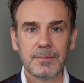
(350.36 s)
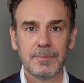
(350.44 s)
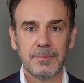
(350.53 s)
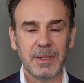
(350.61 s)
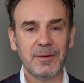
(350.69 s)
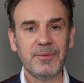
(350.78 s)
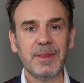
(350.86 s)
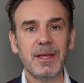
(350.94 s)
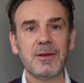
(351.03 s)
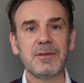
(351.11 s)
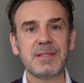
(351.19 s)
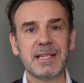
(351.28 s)
But for
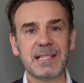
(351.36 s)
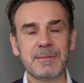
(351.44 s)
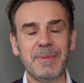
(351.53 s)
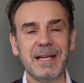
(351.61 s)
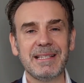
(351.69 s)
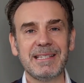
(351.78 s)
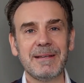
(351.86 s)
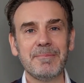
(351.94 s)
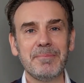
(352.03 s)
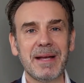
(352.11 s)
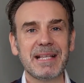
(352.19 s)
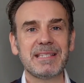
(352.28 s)
those
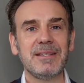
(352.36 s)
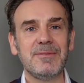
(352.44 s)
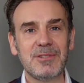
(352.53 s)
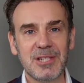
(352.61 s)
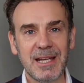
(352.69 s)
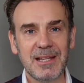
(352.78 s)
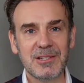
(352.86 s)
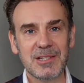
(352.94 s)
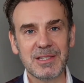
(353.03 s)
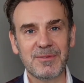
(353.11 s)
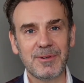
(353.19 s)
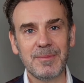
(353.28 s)
expecting massive
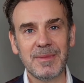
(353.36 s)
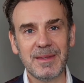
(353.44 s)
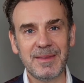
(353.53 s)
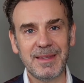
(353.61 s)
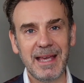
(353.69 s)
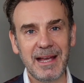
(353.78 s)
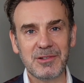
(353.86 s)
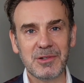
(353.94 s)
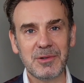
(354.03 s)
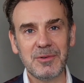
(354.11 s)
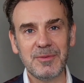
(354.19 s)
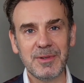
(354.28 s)
changes from the
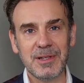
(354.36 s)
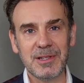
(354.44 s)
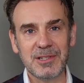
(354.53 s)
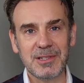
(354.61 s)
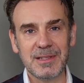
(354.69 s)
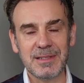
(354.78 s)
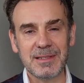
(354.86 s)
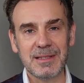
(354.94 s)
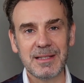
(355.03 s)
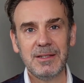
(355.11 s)
theatrical version,